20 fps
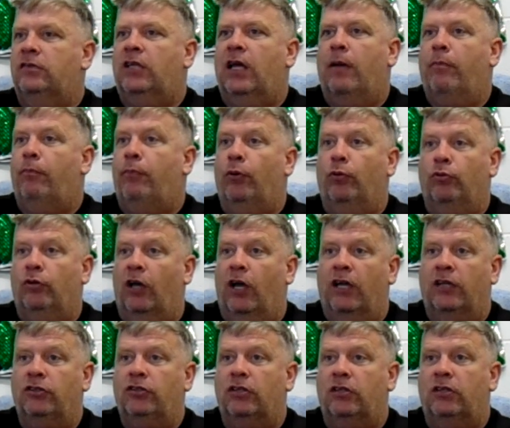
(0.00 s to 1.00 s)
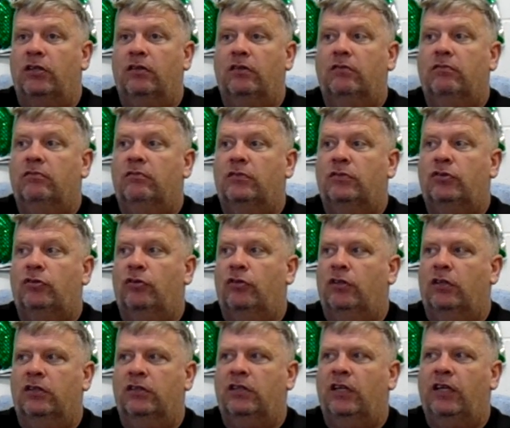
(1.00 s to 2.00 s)
Sam pulled it injured, so
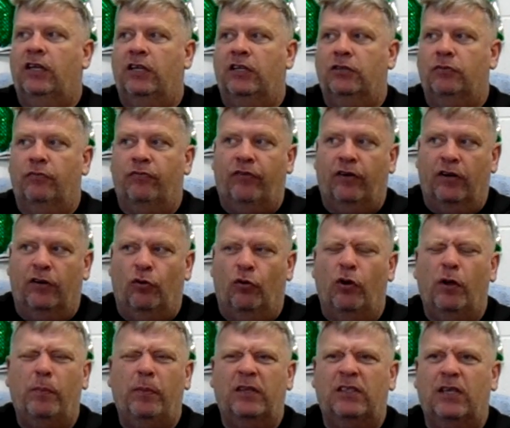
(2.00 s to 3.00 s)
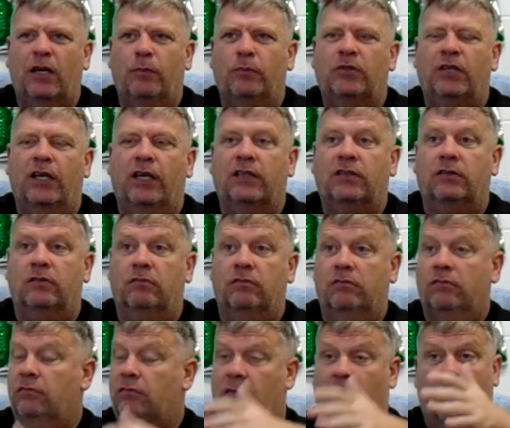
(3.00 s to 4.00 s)
there's no reason for it not to be Sam Sexton.
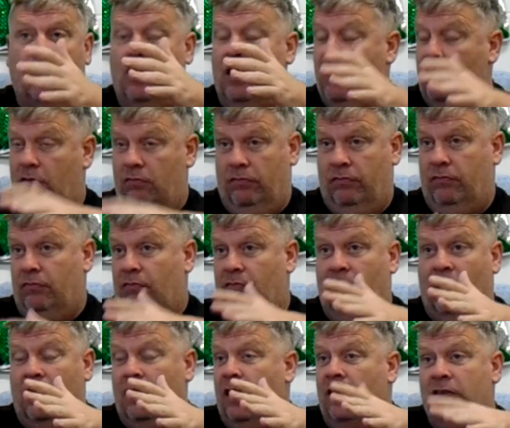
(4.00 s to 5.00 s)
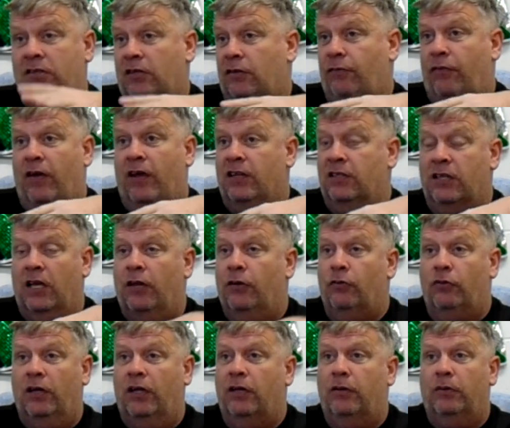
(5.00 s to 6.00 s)
But that's as far as I
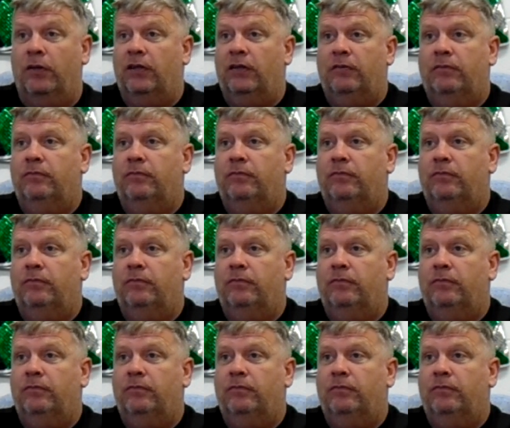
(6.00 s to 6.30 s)
know, anyway.